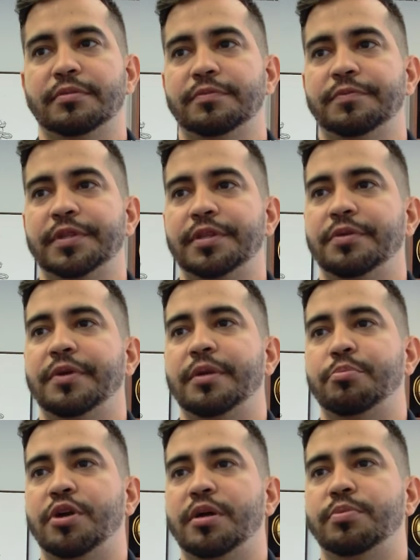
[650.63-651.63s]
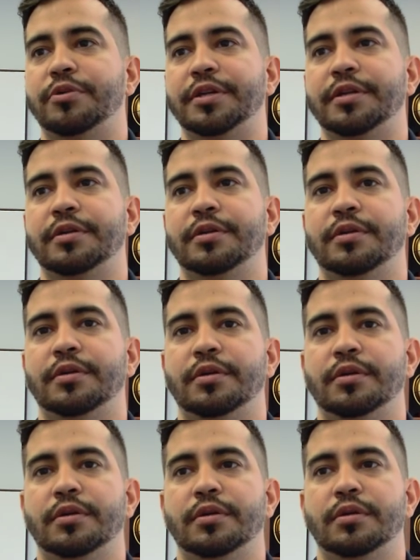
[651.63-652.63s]
50 grand property
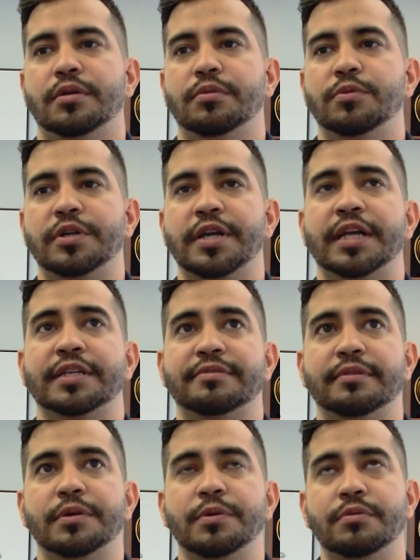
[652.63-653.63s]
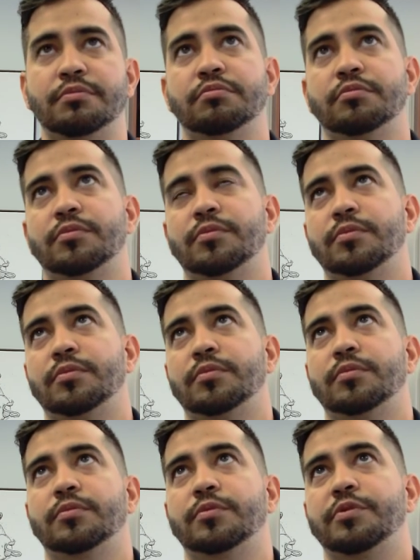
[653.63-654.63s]
will cash flow,
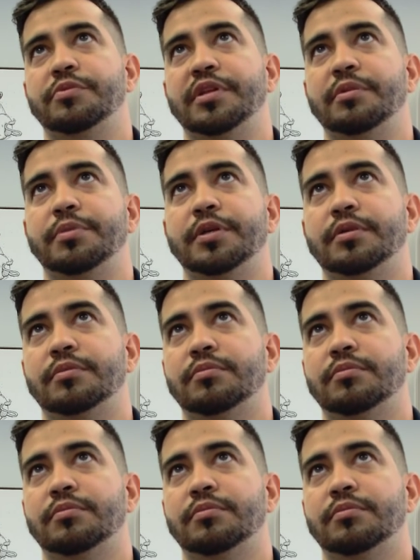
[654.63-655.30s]
what would that be?